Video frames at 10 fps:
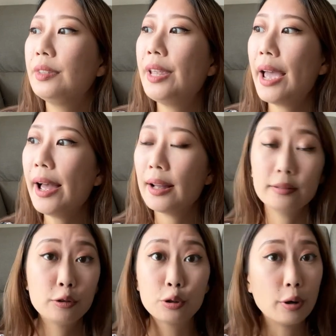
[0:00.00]

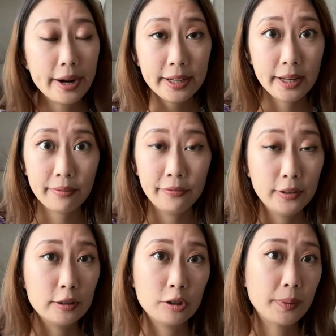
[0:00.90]
yeah, try it
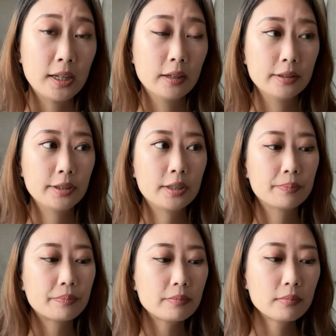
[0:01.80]
first,
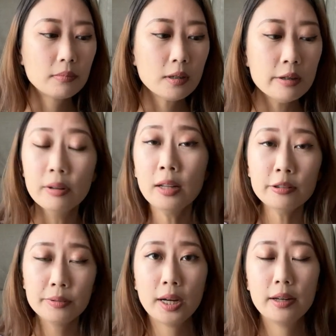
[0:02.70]
because a
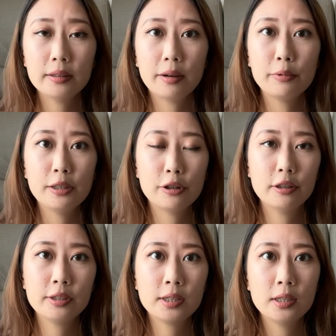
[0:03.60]
lot of time that we
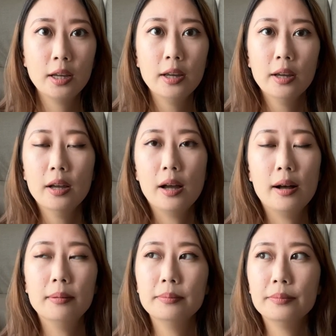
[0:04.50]
just
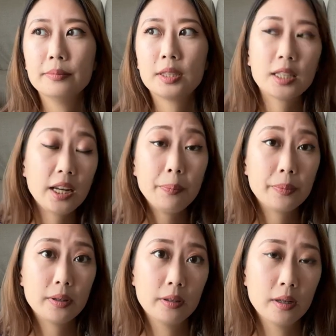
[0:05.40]

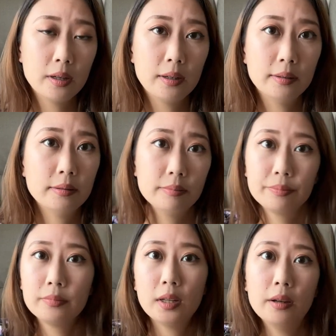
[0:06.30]
skip the,
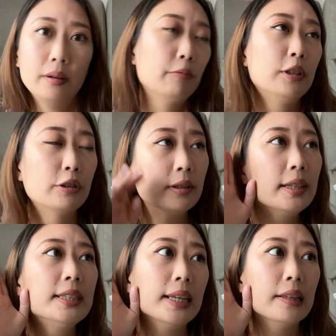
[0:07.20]
we just
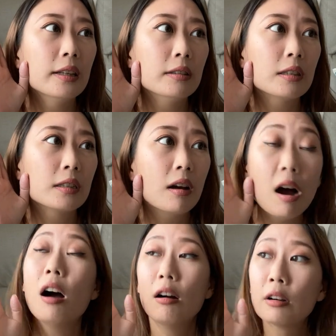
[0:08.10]
listen and say,
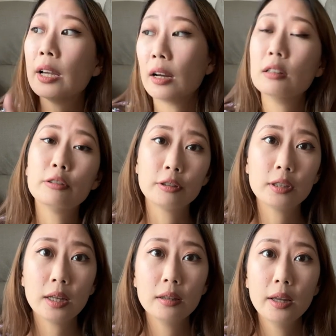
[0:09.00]
oh, okay, I
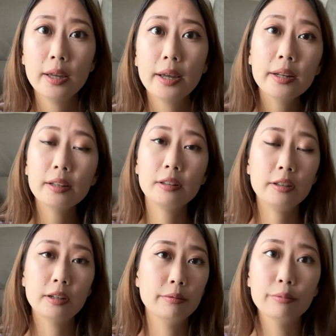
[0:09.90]
understand, and then
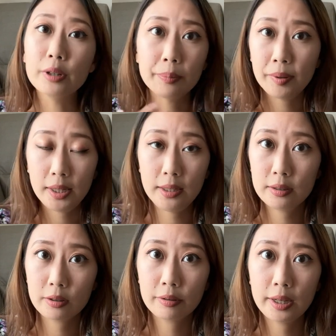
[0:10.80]
didn't
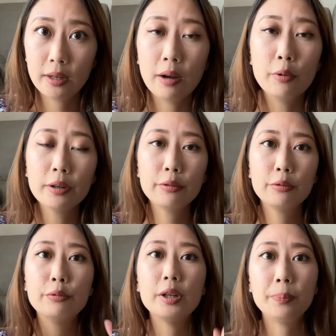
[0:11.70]
repeat, okay? I want you
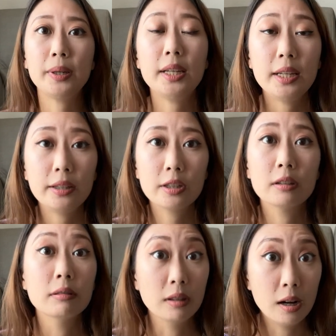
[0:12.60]
to repeat
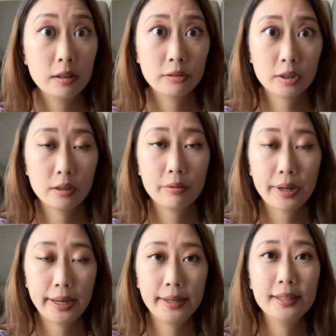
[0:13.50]
a lot,
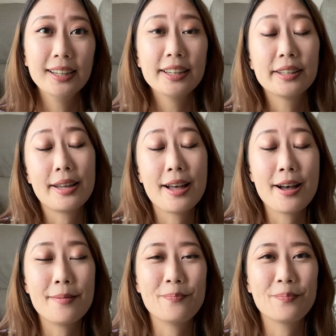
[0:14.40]
okay?
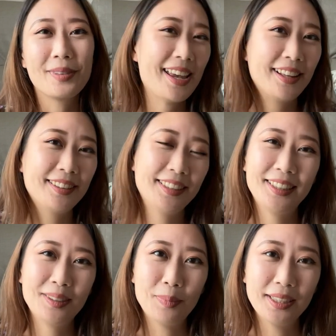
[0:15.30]
Yeah,
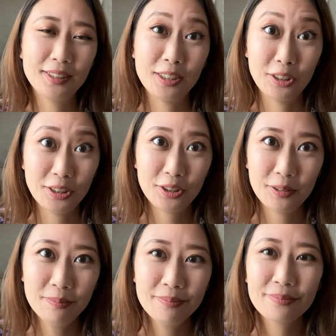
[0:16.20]
this is my suggestion.